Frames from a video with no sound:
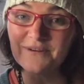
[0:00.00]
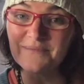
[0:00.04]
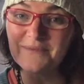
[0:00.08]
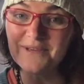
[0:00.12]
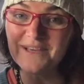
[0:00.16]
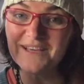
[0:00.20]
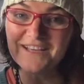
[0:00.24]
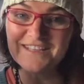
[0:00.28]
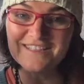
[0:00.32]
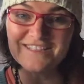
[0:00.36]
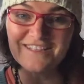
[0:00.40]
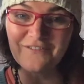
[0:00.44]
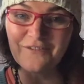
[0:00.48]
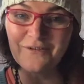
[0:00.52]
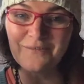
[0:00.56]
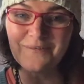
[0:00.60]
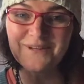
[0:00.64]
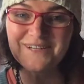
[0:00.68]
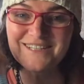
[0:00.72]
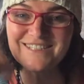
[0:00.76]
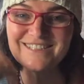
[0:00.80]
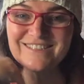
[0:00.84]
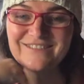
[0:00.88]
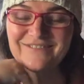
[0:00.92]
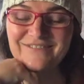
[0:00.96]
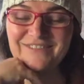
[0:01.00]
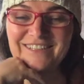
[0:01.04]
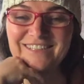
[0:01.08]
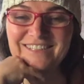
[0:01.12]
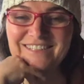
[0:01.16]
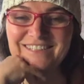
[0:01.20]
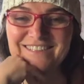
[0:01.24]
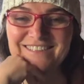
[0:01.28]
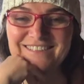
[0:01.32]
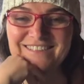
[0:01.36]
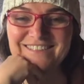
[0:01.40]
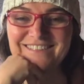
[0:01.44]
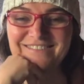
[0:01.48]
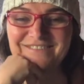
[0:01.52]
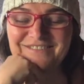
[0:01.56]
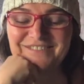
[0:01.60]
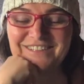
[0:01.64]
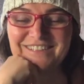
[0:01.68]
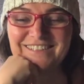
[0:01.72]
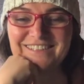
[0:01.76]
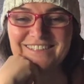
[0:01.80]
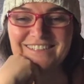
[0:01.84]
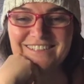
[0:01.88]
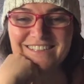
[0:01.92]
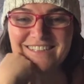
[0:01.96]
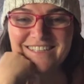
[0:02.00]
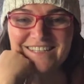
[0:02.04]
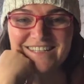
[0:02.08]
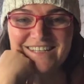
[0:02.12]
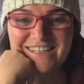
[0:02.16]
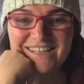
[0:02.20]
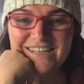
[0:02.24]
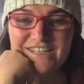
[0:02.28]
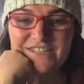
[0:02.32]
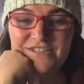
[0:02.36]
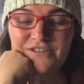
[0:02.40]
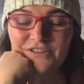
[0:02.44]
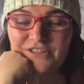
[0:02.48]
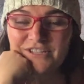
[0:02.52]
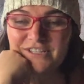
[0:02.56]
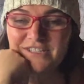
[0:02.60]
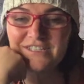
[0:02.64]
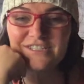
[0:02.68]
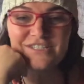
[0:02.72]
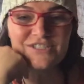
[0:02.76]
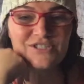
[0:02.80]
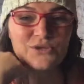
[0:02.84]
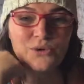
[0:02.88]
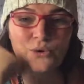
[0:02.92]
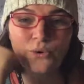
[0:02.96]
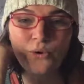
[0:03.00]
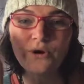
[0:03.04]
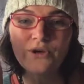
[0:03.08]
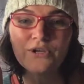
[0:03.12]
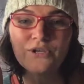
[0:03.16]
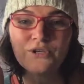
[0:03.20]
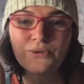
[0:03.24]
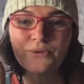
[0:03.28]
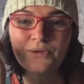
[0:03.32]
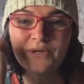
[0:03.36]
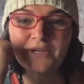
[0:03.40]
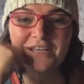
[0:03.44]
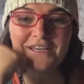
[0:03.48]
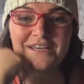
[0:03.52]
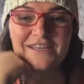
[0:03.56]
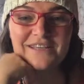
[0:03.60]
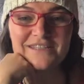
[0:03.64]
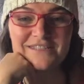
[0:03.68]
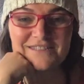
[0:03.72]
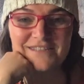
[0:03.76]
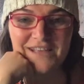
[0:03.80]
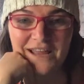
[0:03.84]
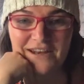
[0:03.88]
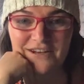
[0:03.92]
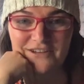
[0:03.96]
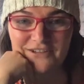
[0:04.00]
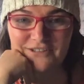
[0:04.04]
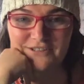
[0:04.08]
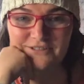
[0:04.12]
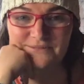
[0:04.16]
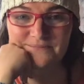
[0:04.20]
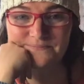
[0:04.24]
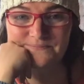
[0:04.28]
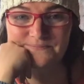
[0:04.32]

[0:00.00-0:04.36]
because everybody's feet is different. So this is your unique center.